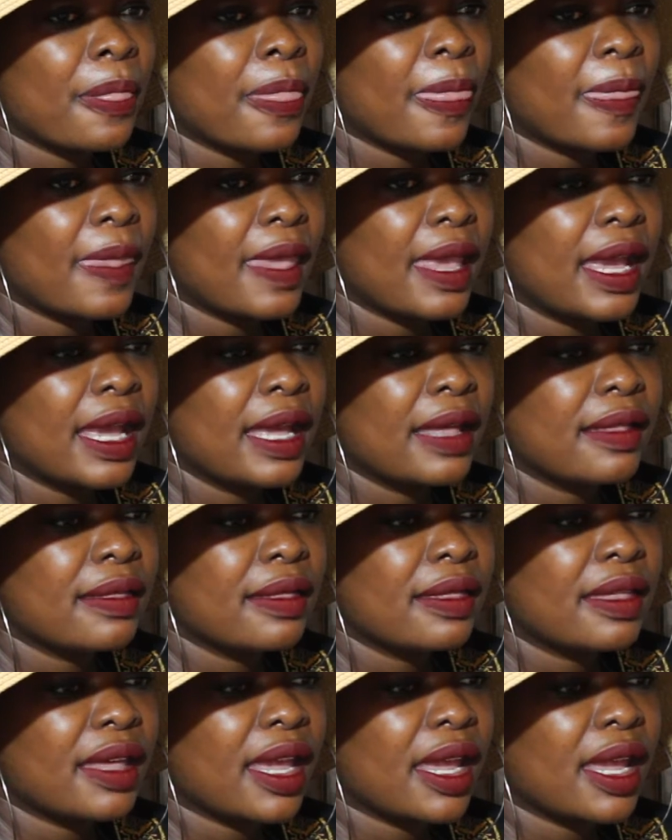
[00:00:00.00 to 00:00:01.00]
And
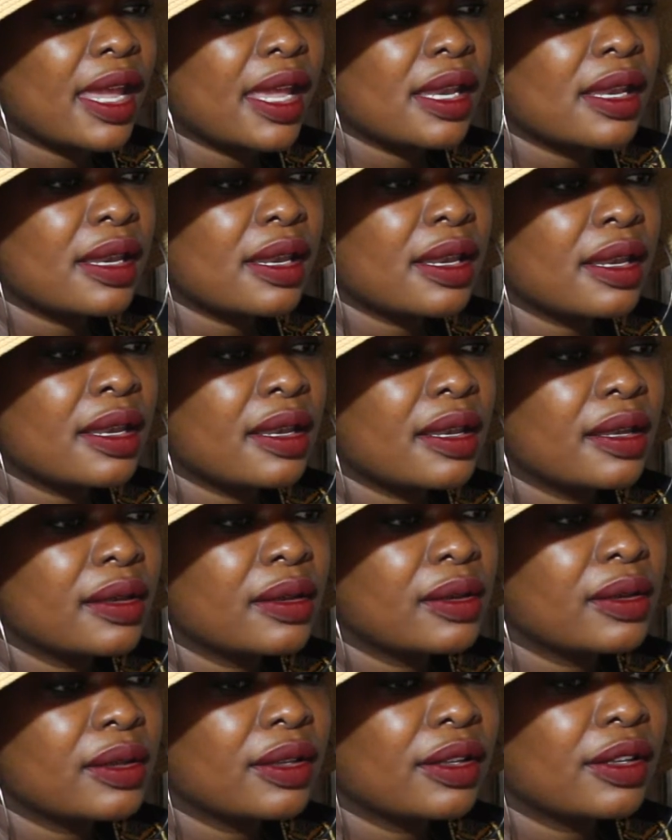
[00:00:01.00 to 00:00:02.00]
then
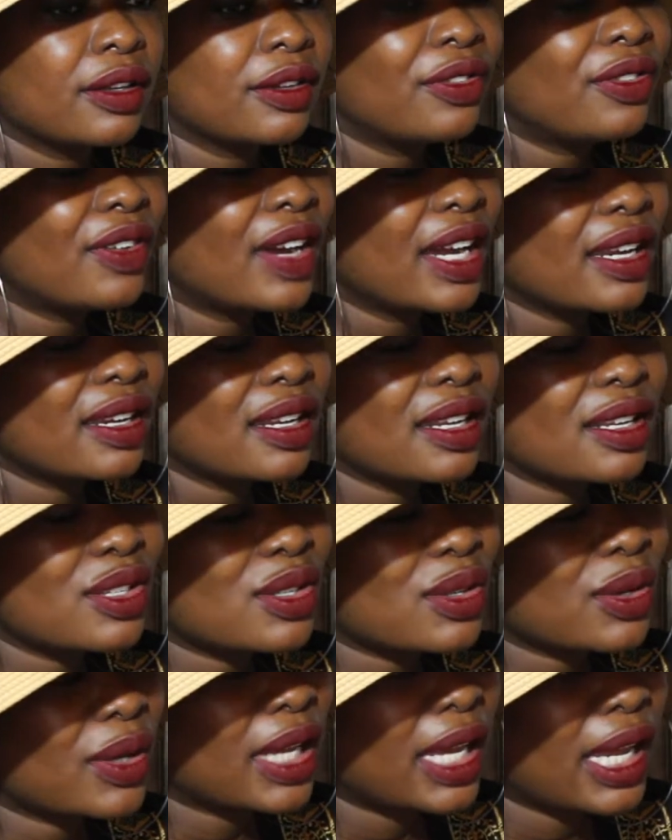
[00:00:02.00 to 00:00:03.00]
fine, he's
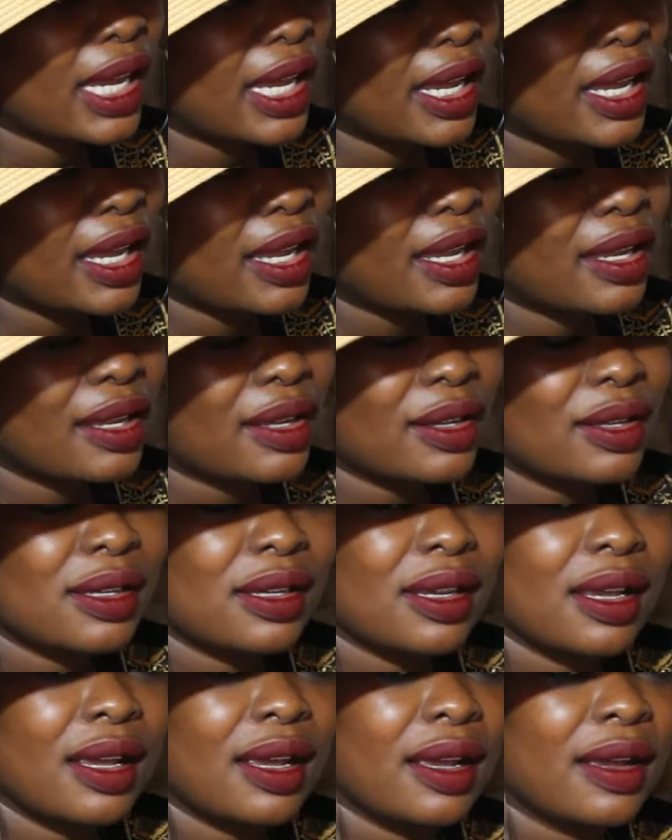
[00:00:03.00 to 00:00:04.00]
okay.
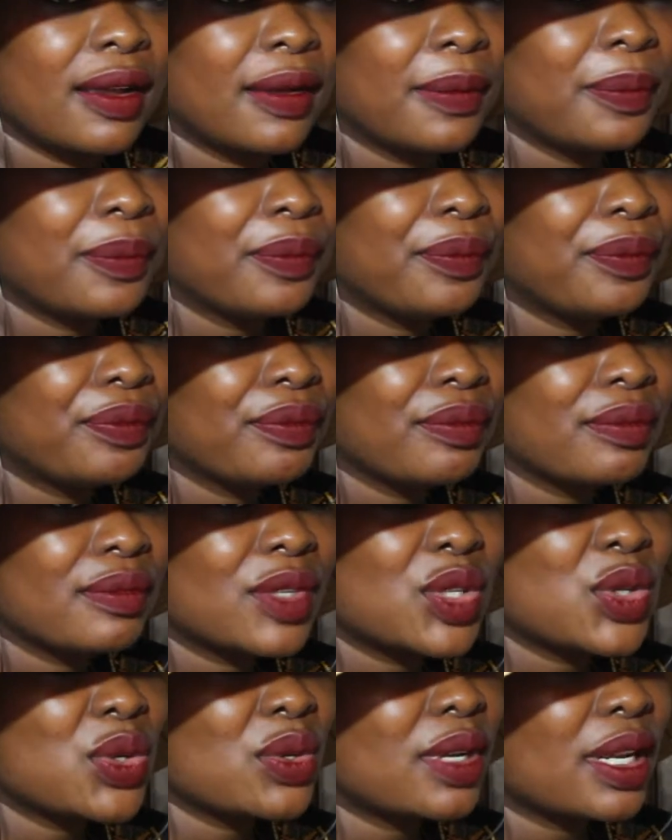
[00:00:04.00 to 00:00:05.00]

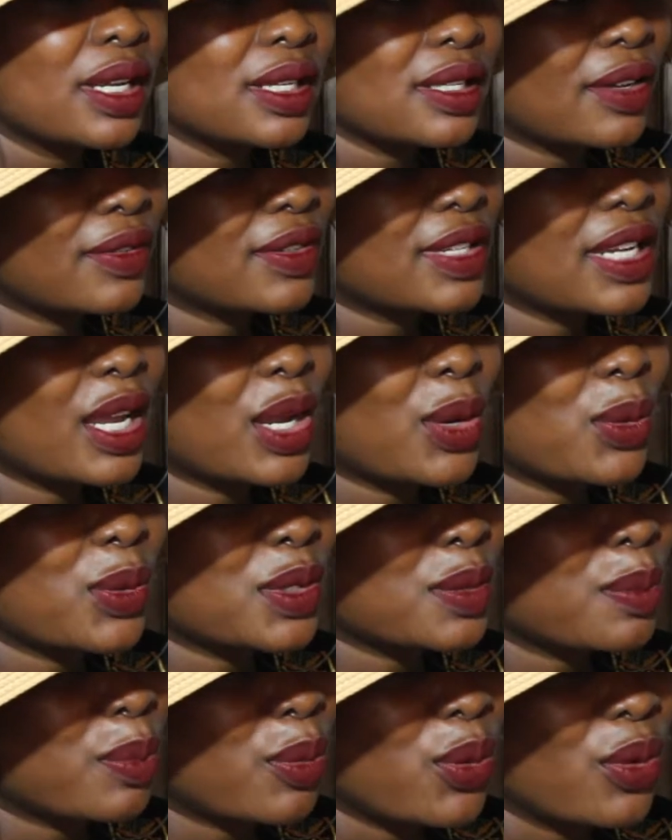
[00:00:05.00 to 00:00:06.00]
2 days after he was
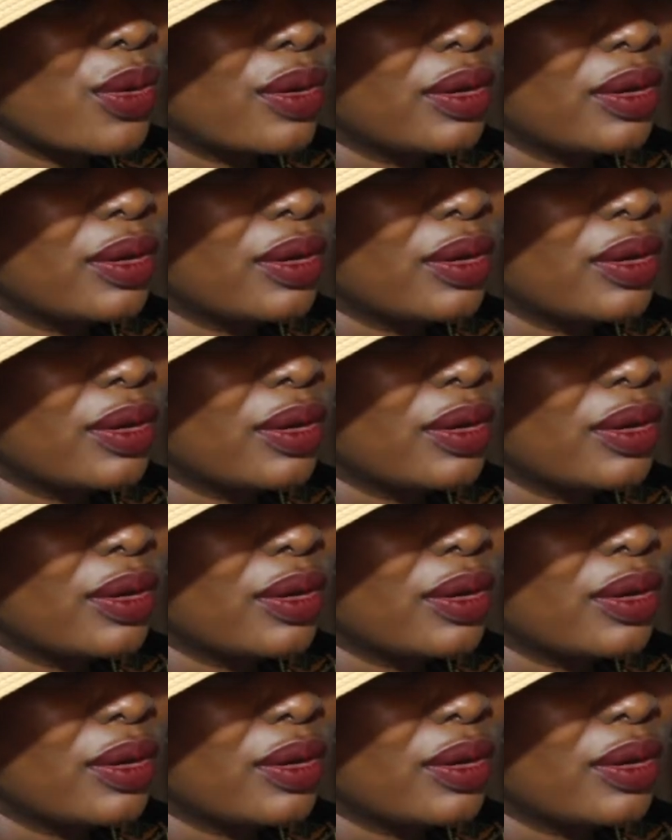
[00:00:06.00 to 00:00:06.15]
born,